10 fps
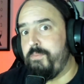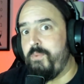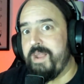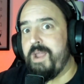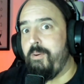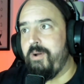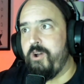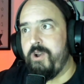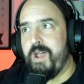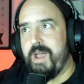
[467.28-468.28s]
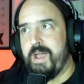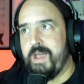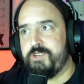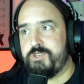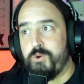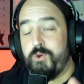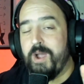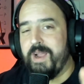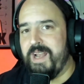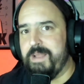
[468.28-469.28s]
right now I'm gonna show you
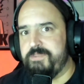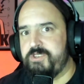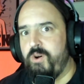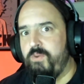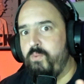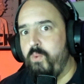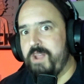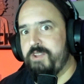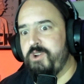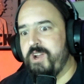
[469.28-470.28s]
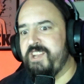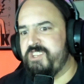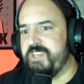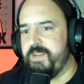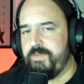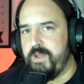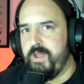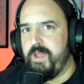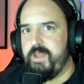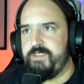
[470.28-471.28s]
a glimpse of what you can achieve
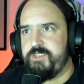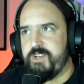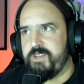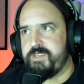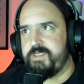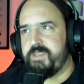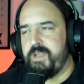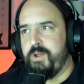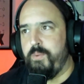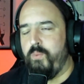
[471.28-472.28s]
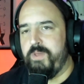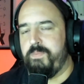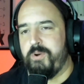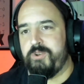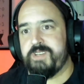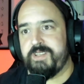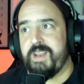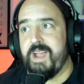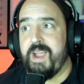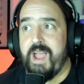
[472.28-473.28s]
just with
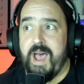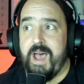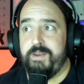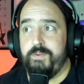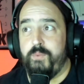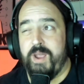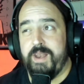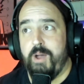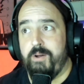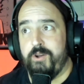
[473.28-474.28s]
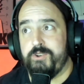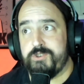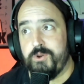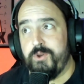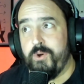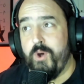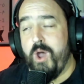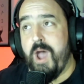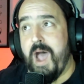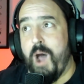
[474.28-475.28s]
Projectrak, and right now I'm gonna show you
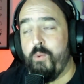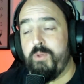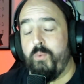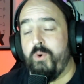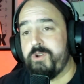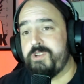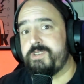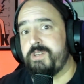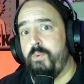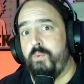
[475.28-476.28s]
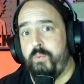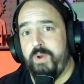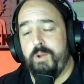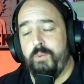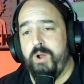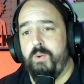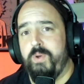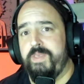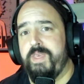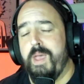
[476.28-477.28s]
how it works really well
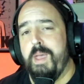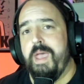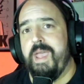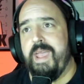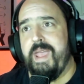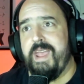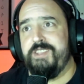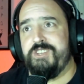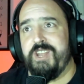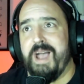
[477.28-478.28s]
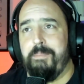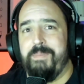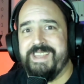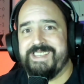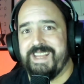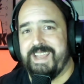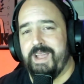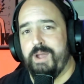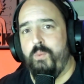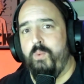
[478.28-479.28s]
with Jira MISC
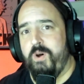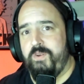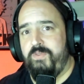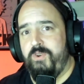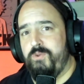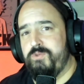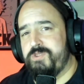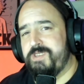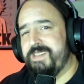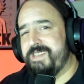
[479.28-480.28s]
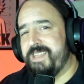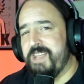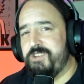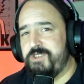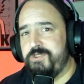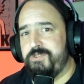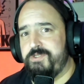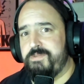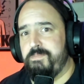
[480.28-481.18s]
workflows extensions